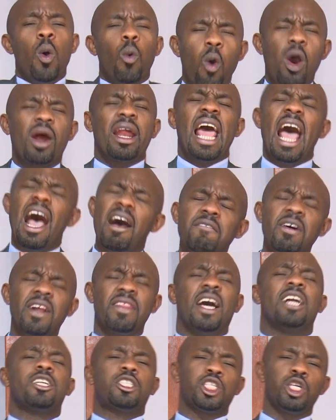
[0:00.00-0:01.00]
Whatever
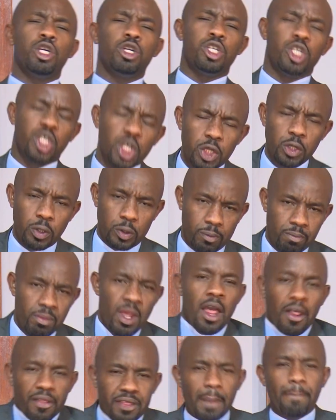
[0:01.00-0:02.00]
that you do,
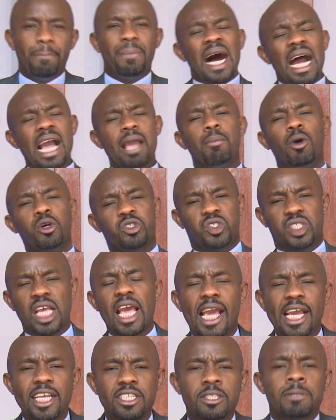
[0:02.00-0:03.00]
the Bible
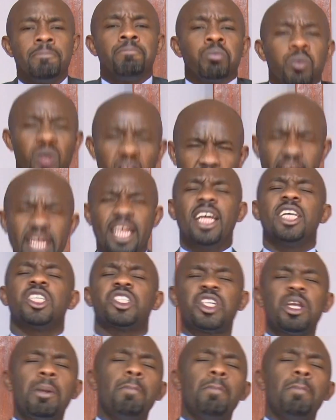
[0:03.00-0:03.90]
says it is